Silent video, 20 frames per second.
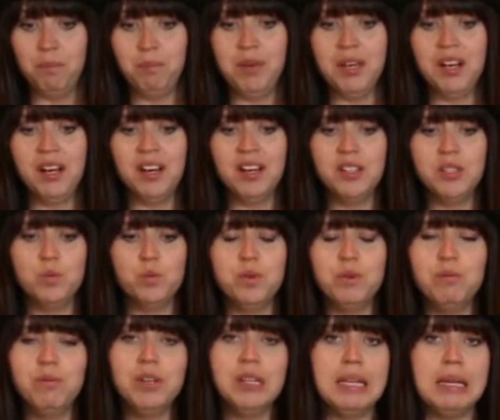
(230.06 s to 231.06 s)
because we
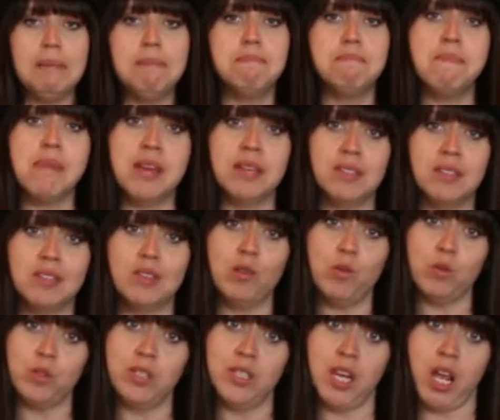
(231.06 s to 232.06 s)
really missed
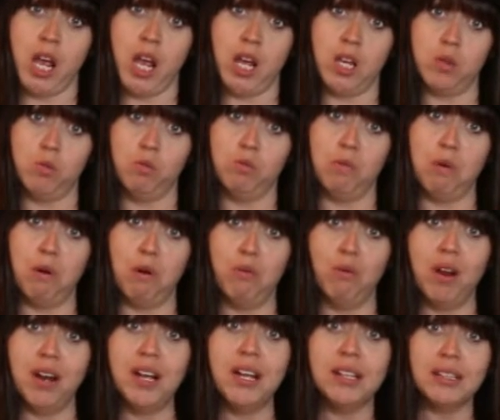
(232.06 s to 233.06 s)
those days when we were
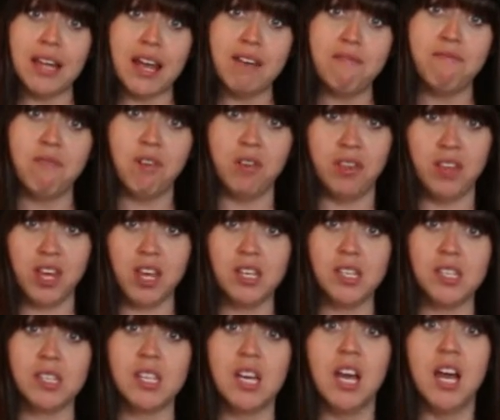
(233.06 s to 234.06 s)
running late for
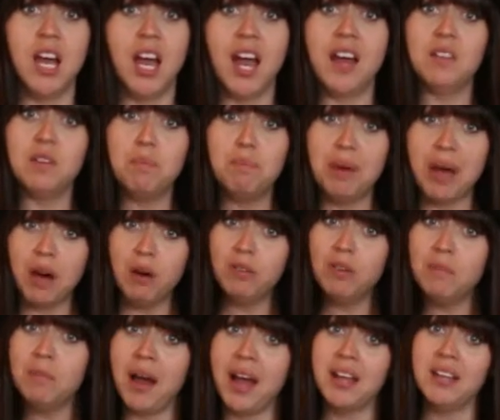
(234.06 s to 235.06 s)
things and the bell
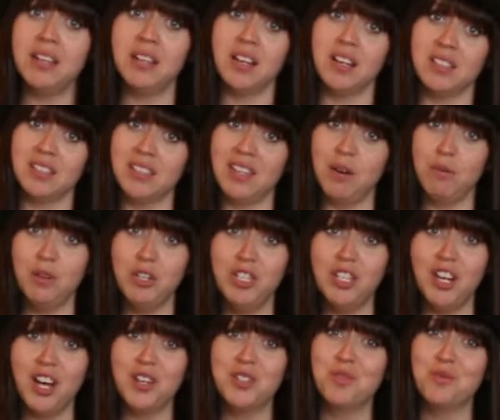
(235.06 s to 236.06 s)
reminded us that we
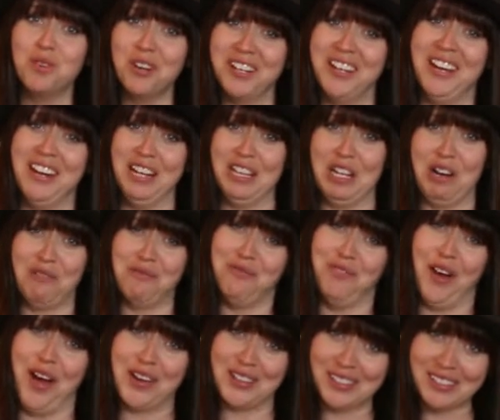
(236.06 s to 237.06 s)
just weren't getting there
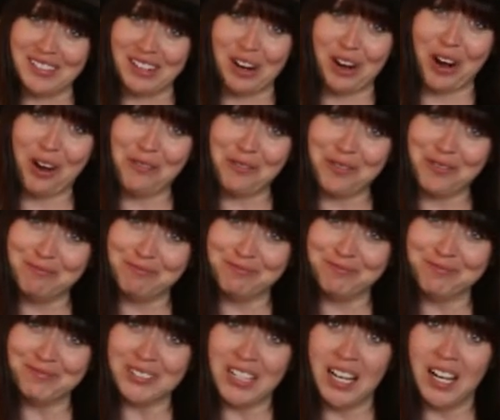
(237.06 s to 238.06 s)
fast enough.
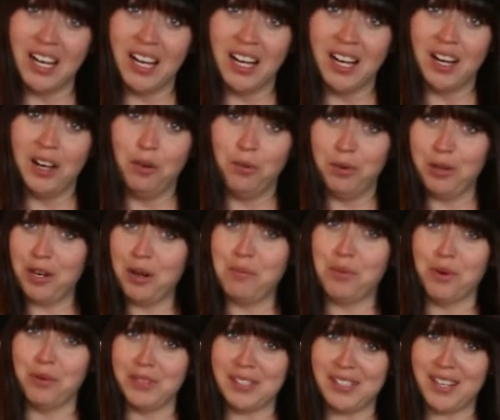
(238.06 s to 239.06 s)
What
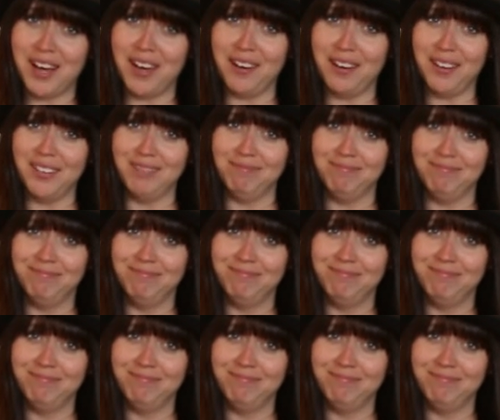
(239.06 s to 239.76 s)
number was I on?